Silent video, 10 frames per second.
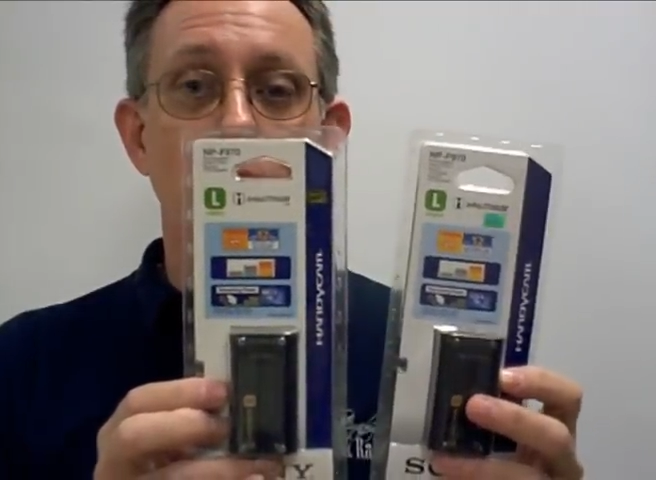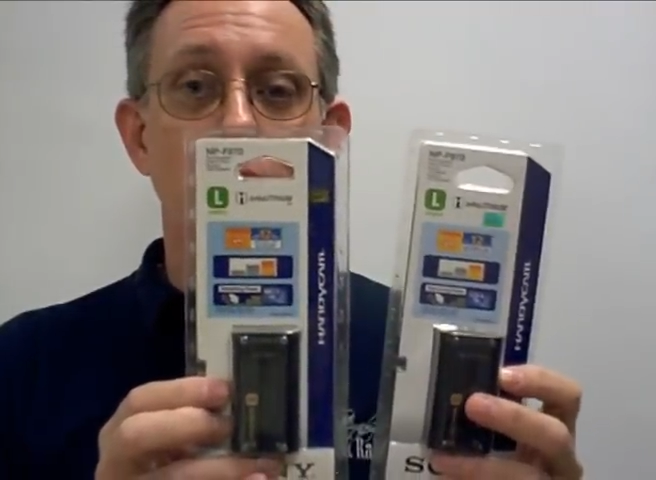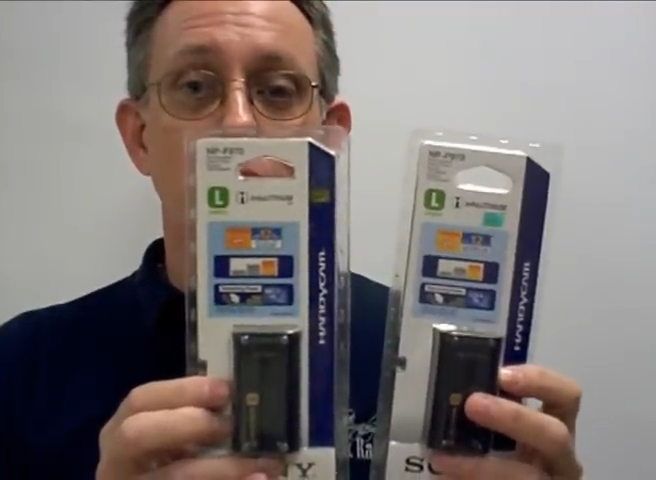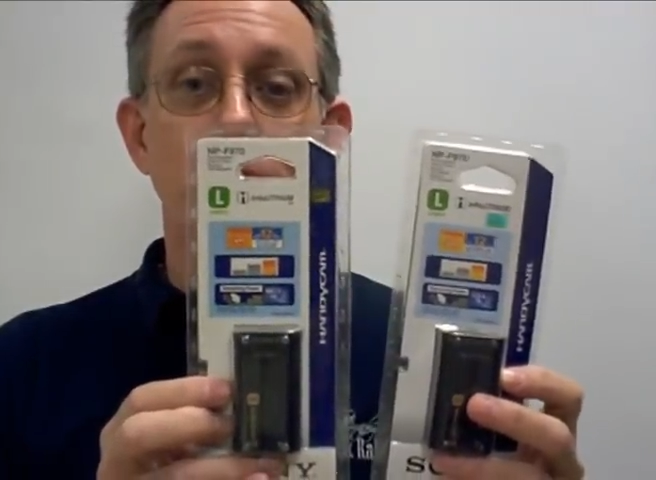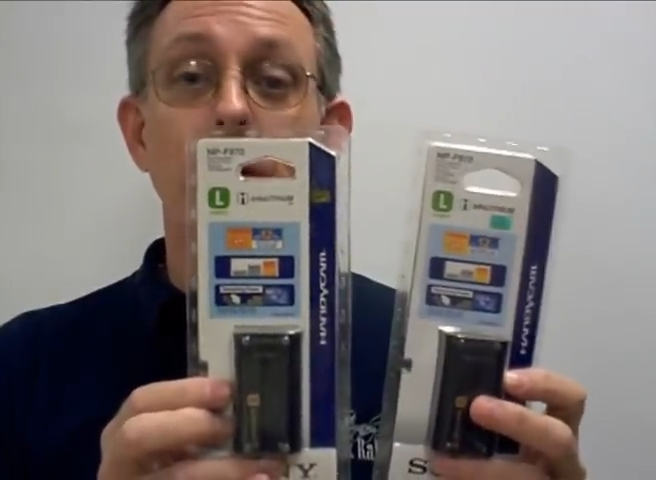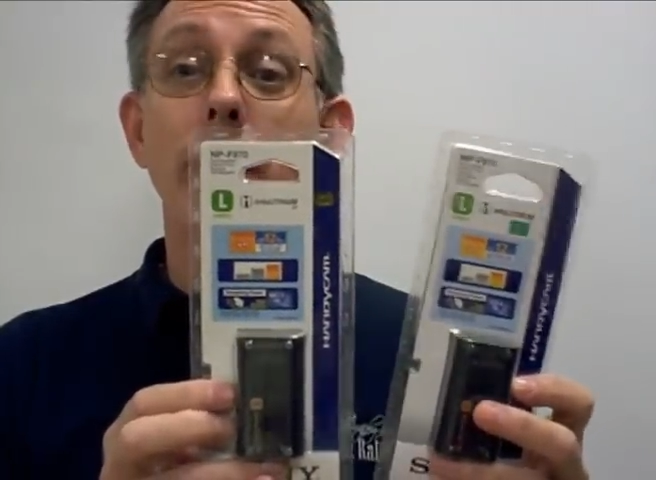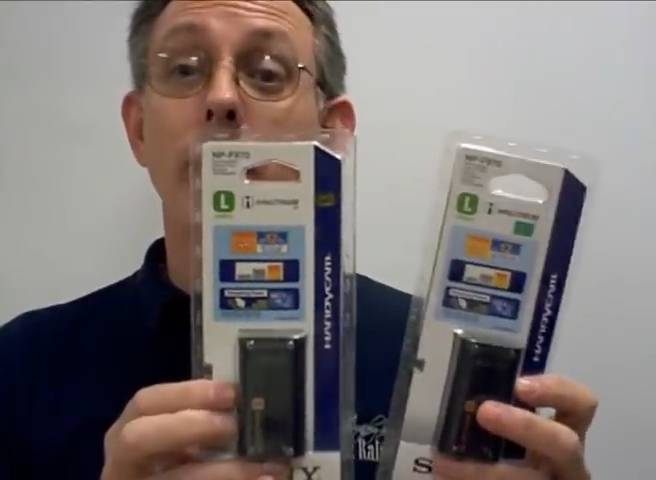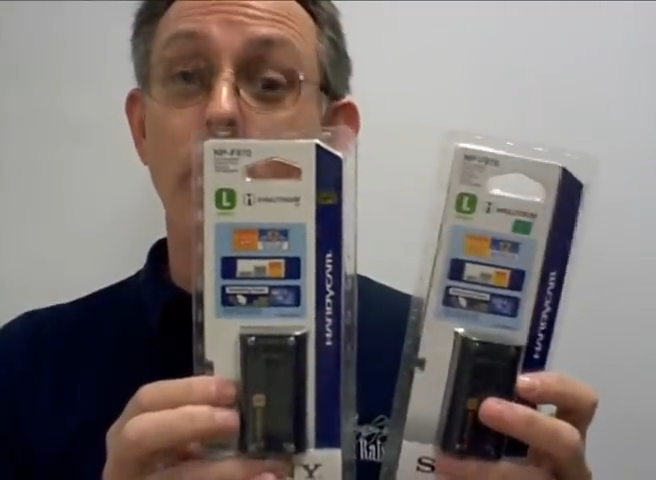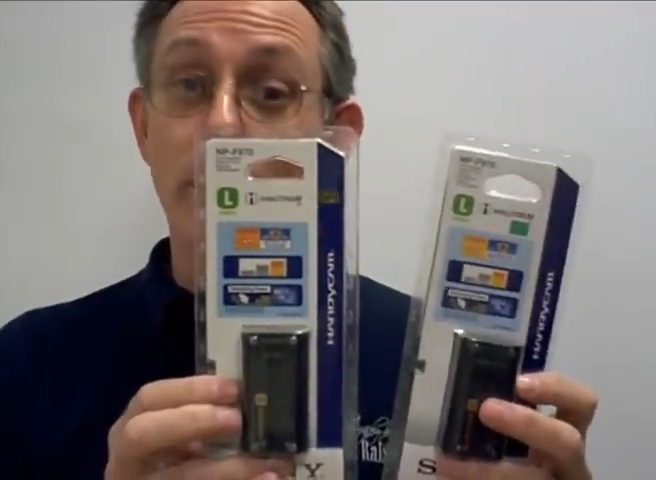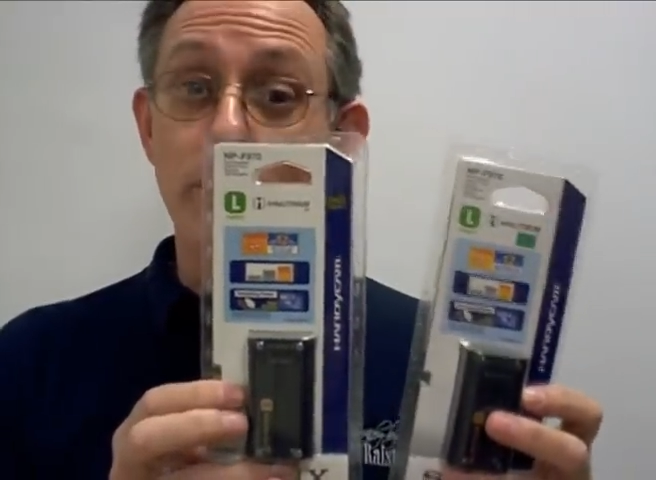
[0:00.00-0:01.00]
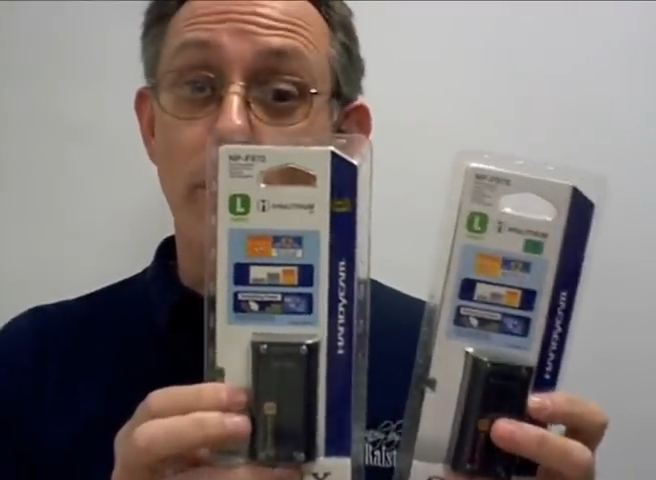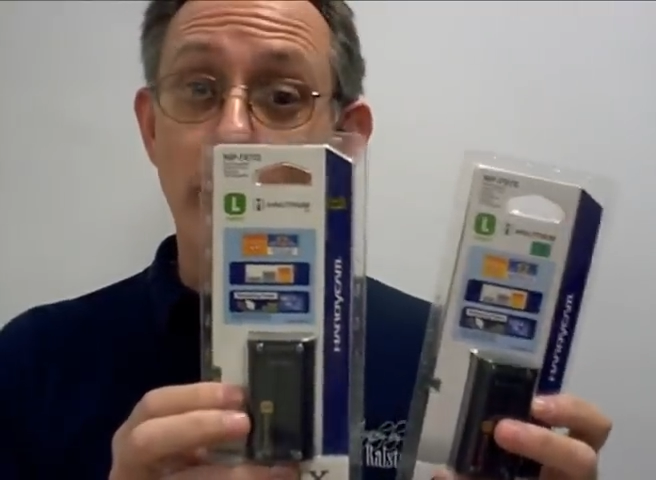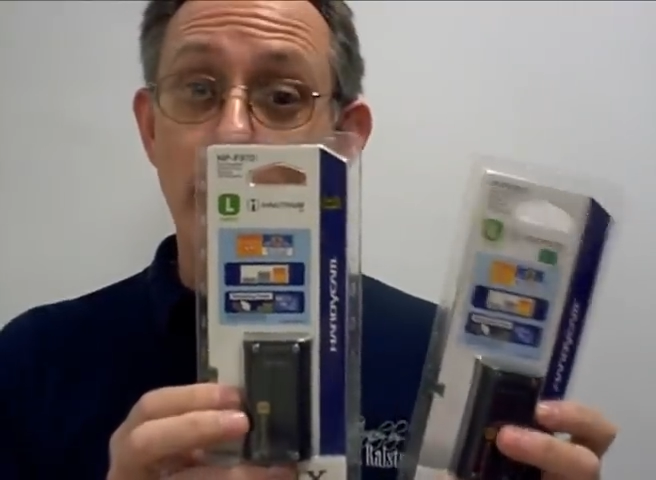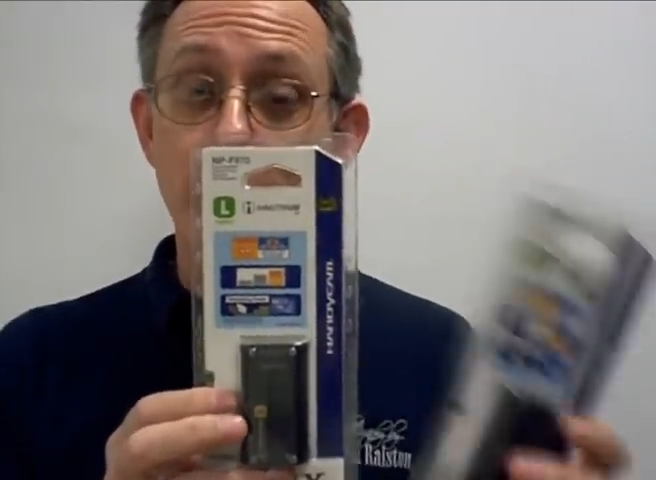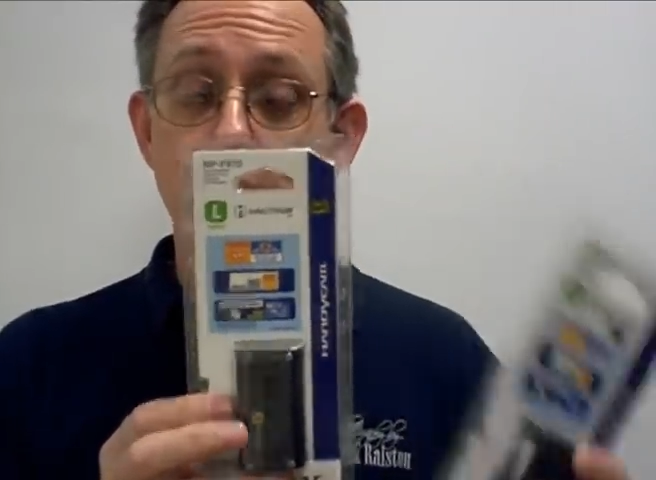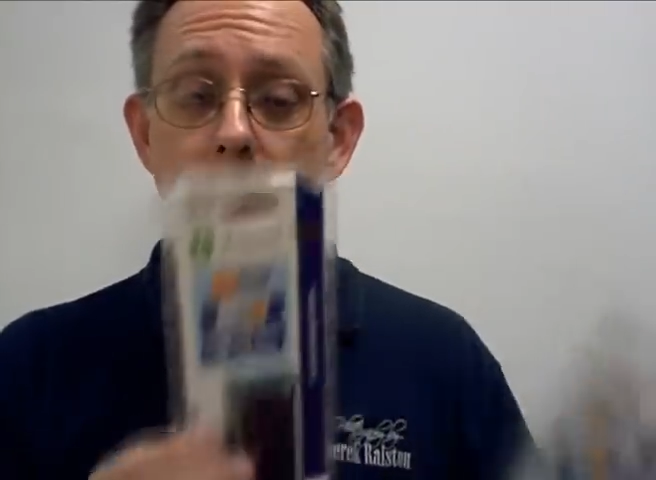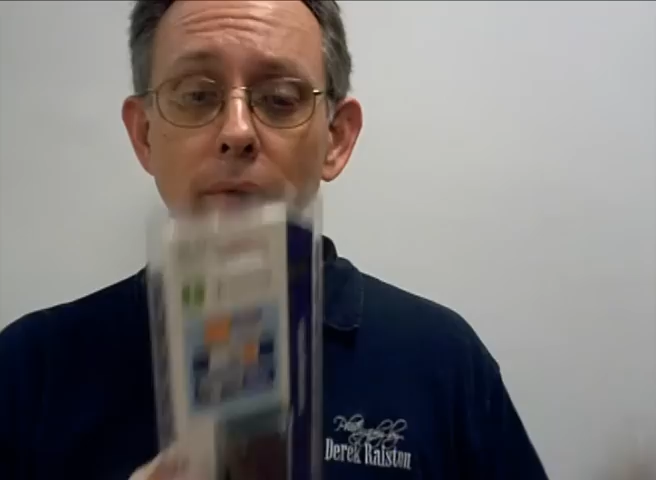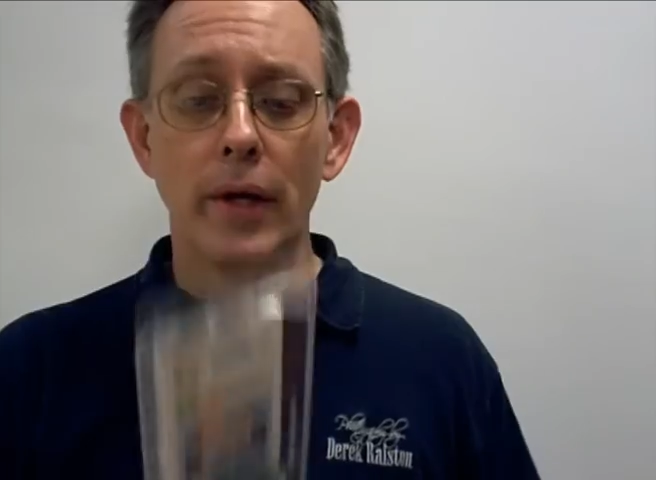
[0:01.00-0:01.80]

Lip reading: one is real and which one isn't.